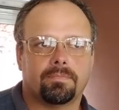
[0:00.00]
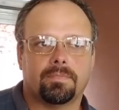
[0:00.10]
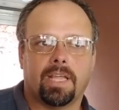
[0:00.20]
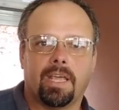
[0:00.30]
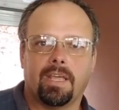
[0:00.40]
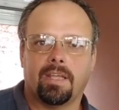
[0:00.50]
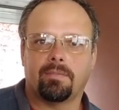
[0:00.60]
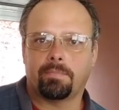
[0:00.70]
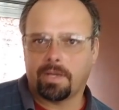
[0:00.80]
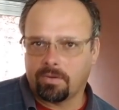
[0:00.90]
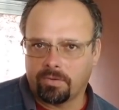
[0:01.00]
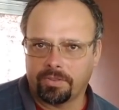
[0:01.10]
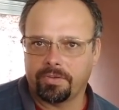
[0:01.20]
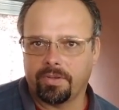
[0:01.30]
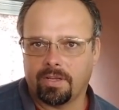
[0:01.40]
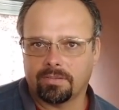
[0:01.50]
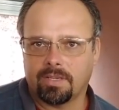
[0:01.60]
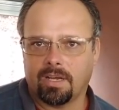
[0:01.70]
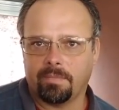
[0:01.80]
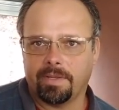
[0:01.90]
And by going through y'all's
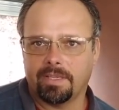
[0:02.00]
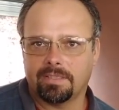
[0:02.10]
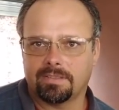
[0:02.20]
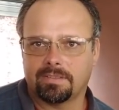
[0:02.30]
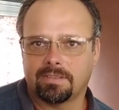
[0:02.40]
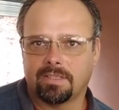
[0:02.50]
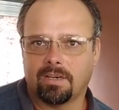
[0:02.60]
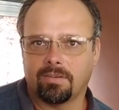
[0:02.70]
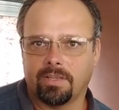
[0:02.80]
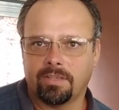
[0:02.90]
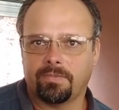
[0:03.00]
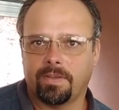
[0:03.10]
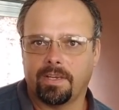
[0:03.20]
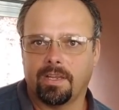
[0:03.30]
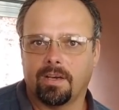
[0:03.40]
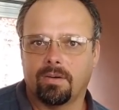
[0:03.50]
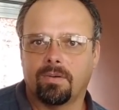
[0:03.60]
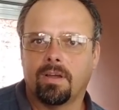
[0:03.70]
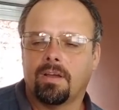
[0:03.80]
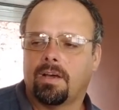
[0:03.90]
comments on this video,
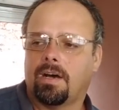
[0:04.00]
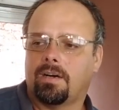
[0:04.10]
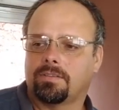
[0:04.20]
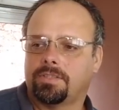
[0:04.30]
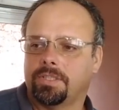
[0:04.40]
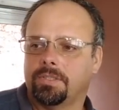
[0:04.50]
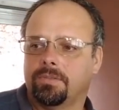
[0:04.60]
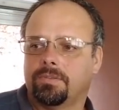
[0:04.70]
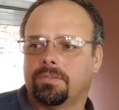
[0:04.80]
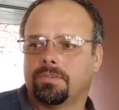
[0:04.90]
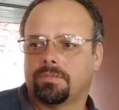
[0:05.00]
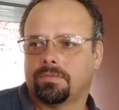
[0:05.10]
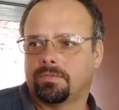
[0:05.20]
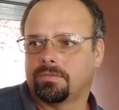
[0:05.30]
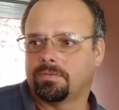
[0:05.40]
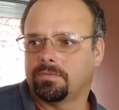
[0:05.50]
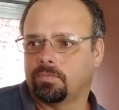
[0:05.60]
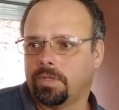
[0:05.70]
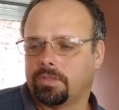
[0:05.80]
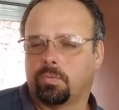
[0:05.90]
I'll choose
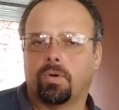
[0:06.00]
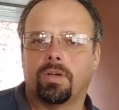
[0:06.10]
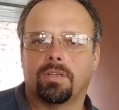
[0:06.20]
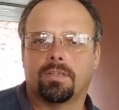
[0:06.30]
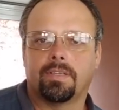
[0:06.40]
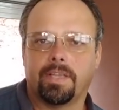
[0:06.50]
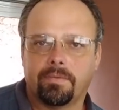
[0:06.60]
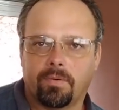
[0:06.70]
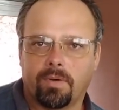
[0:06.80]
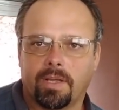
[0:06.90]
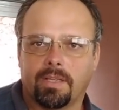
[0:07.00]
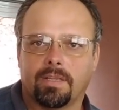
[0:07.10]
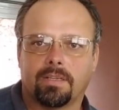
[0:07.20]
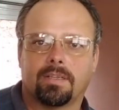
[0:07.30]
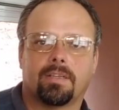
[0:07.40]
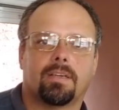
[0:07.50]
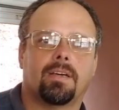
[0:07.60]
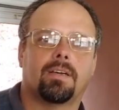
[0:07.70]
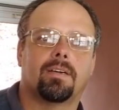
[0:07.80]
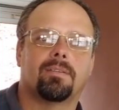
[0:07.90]
which one to give away.
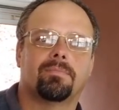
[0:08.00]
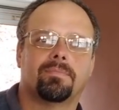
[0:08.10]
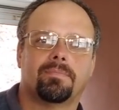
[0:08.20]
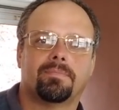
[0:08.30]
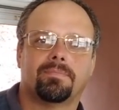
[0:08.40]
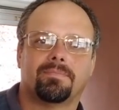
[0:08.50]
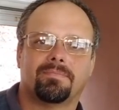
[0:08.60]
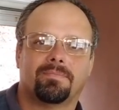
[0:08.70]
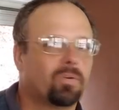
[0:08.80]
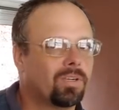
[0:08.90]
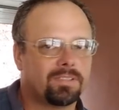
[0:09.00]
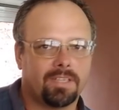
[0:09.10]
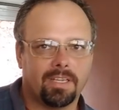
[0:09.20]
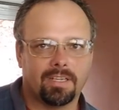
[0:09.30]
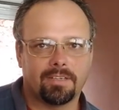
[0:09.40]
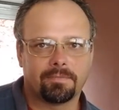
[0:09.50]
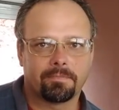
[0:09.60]
But once again,